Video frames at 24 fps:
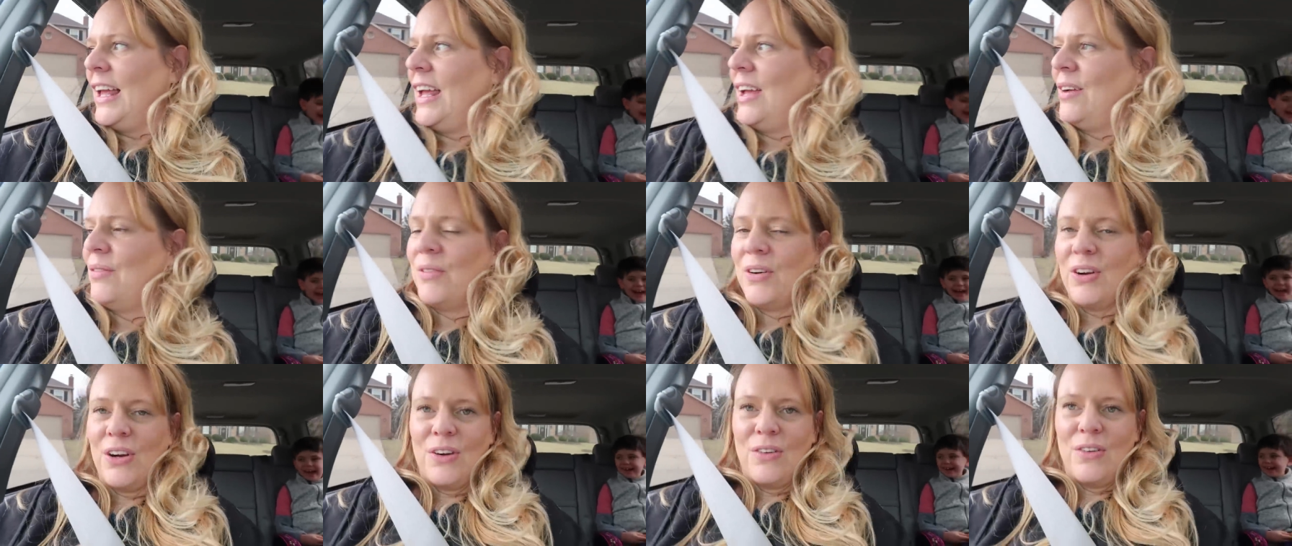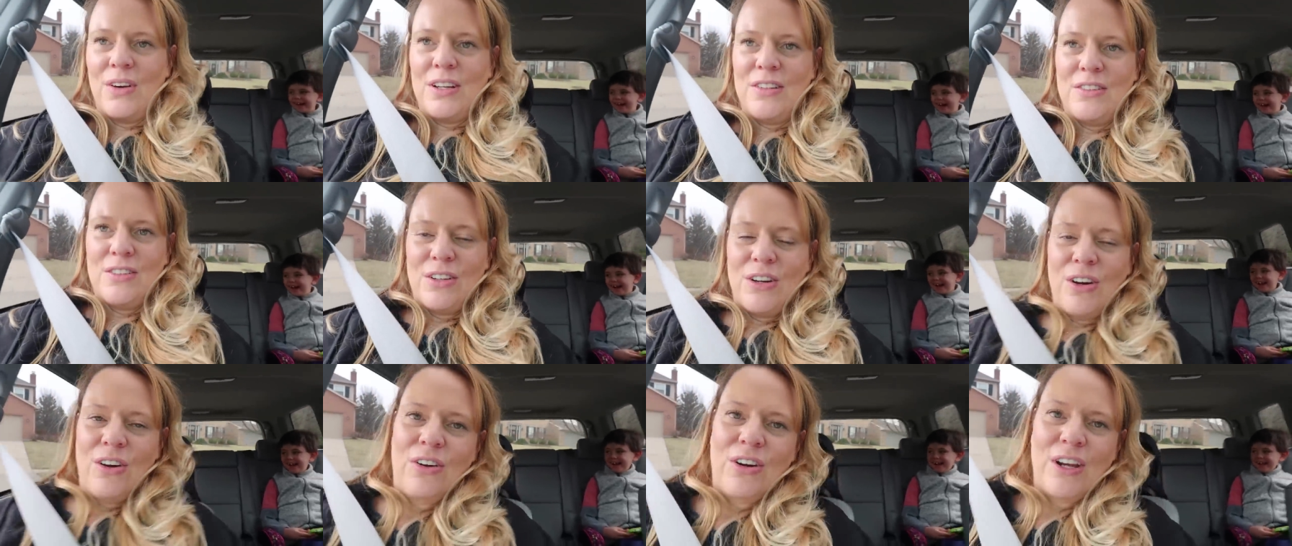and we're going
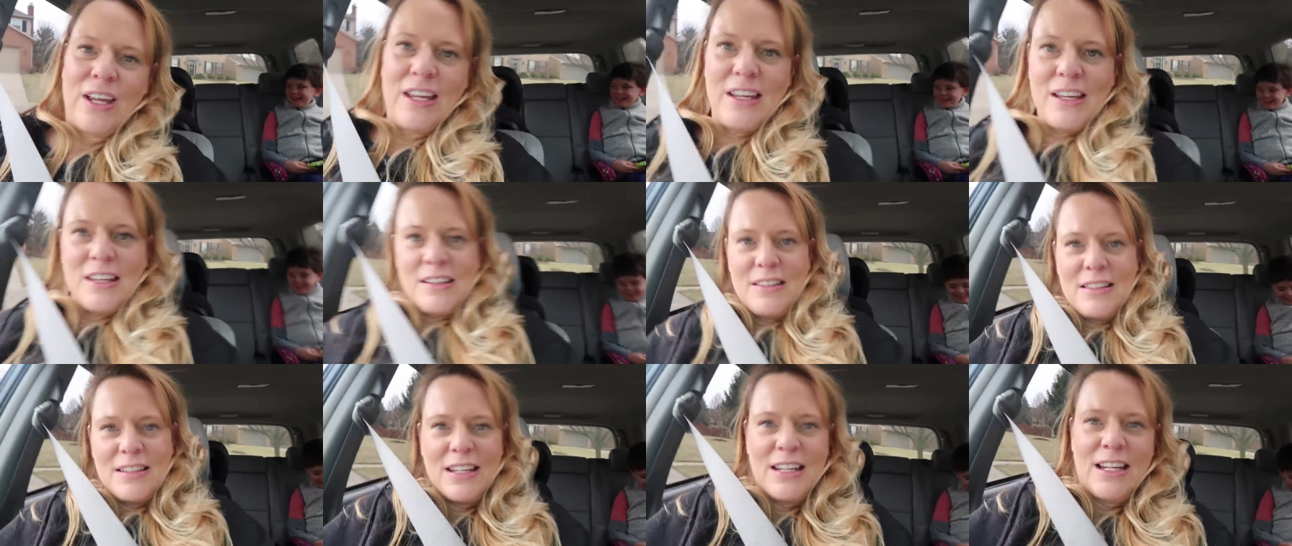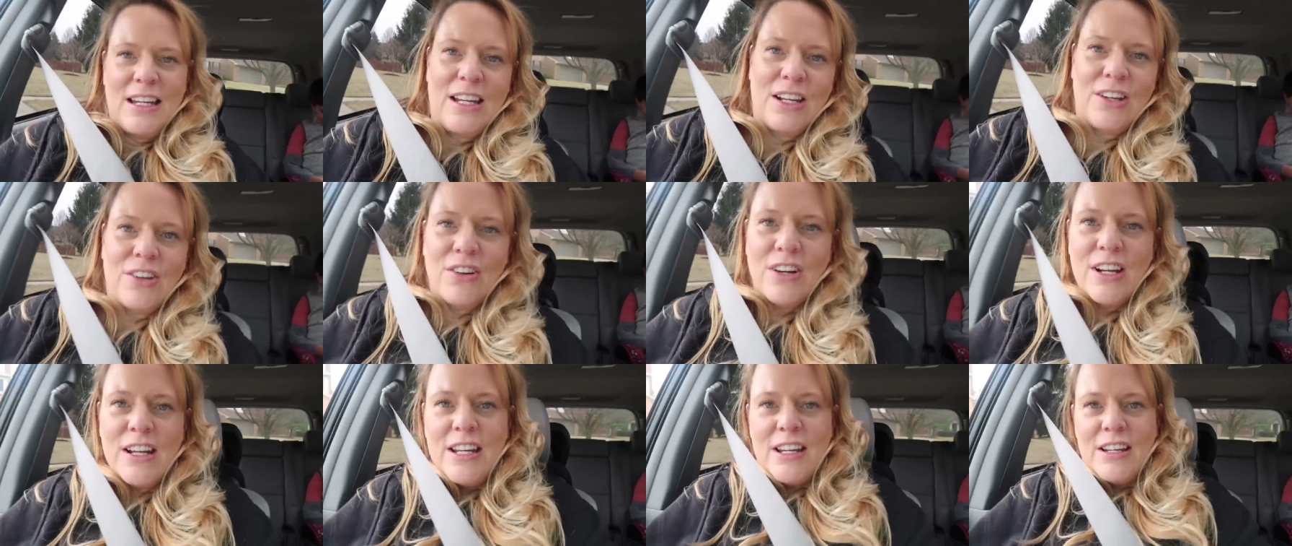to go get
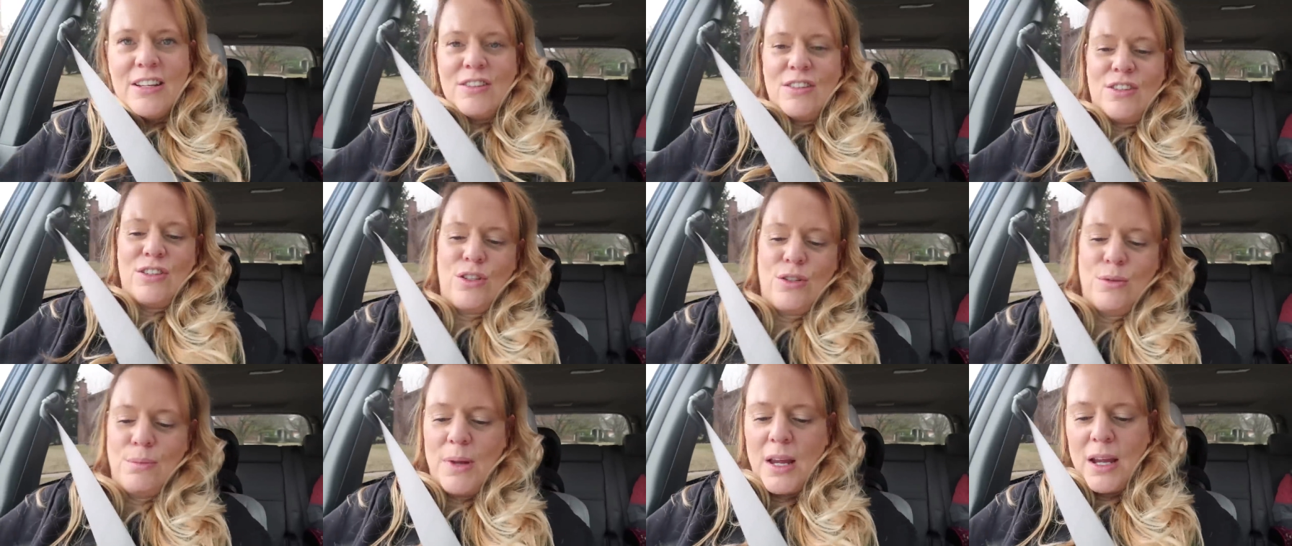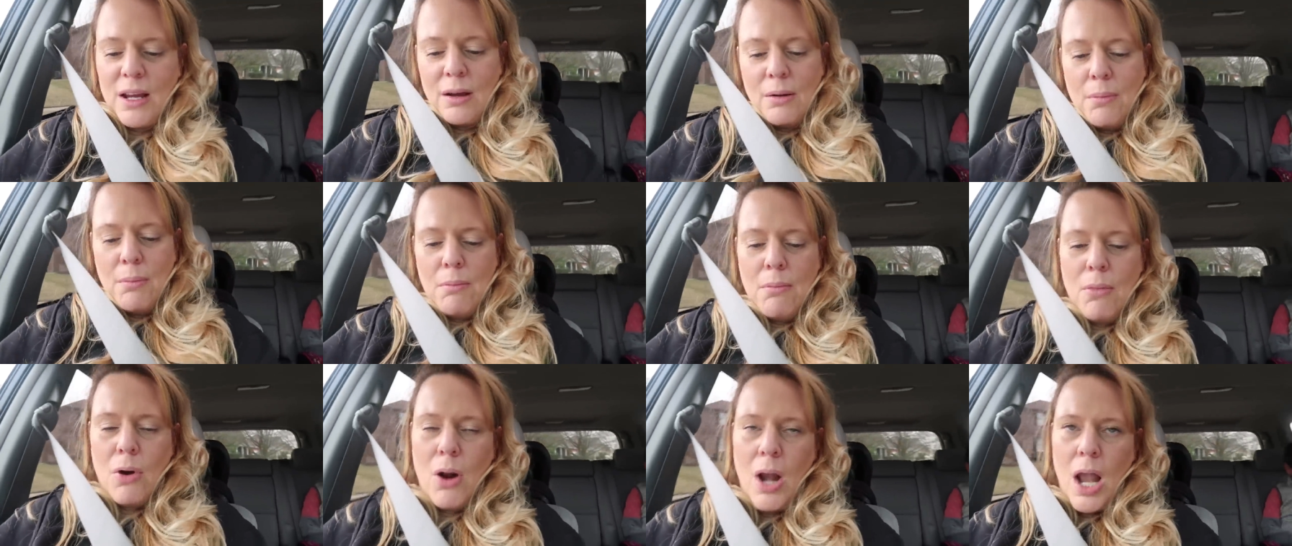ingredients to make
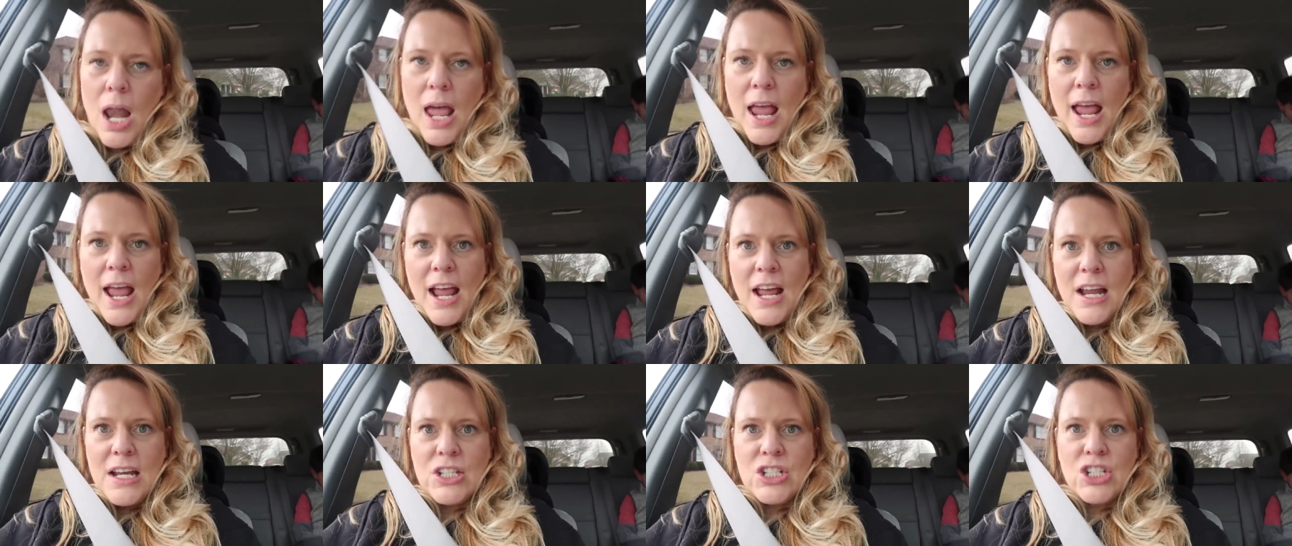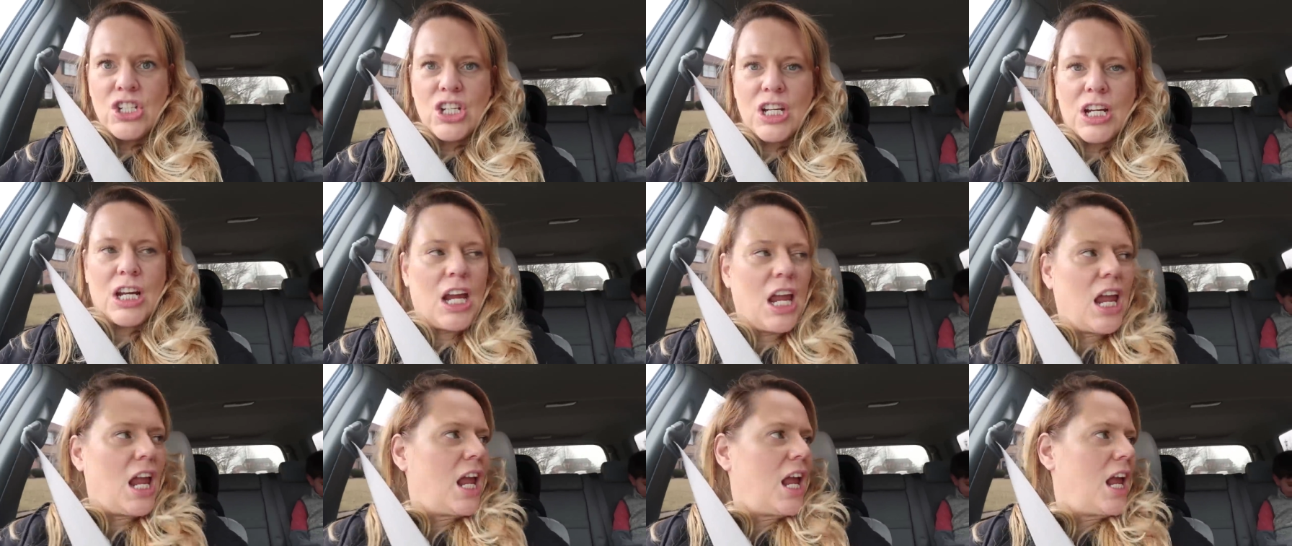mole
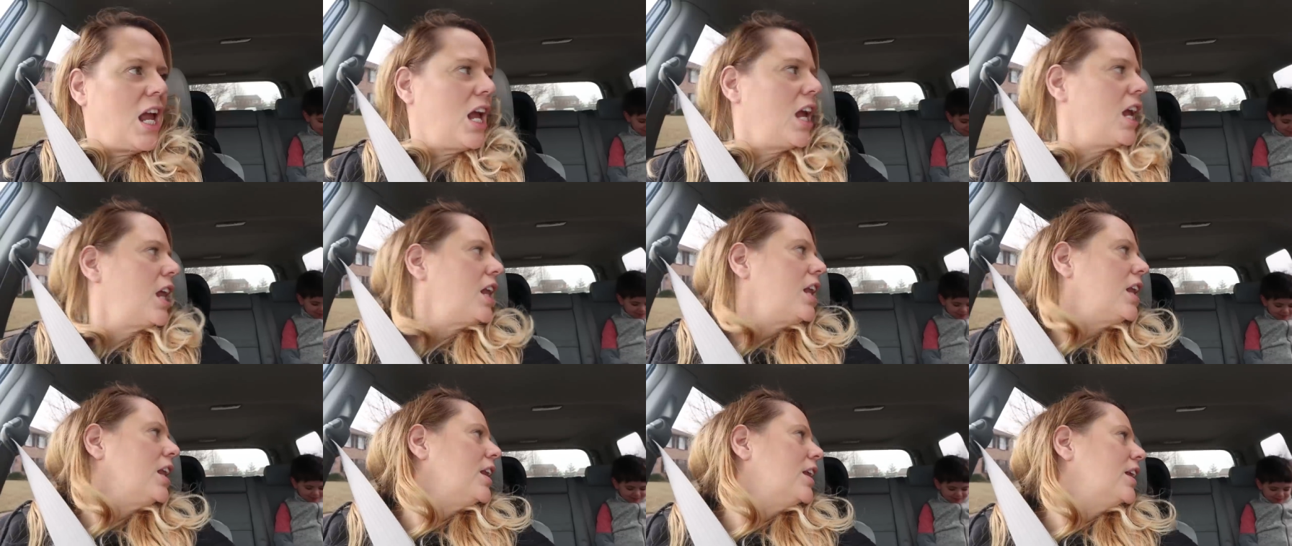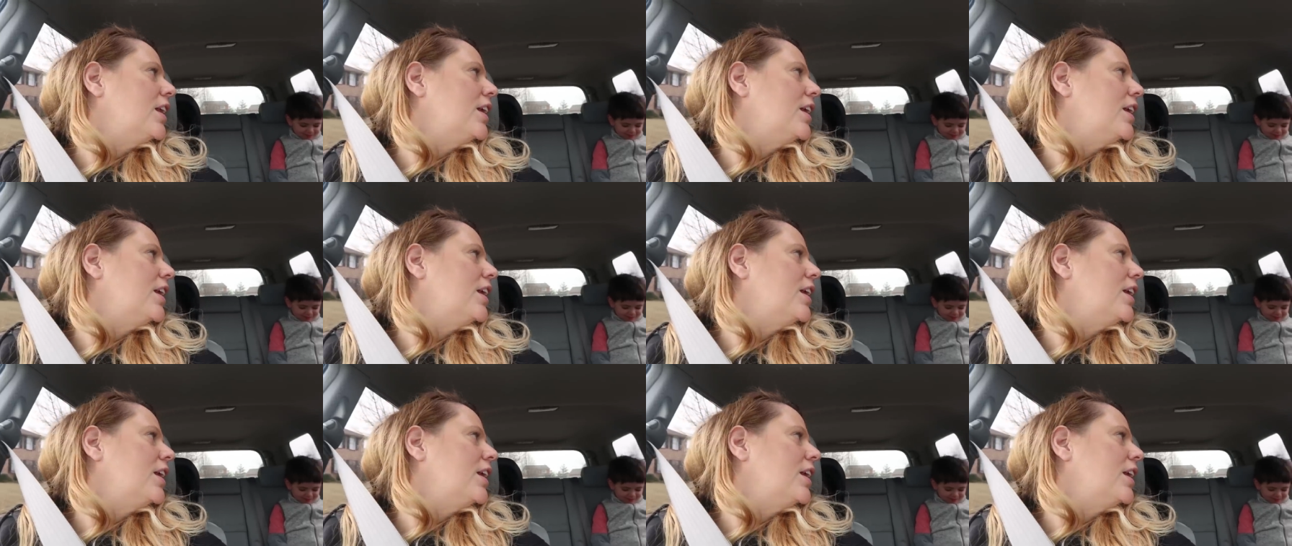chicken.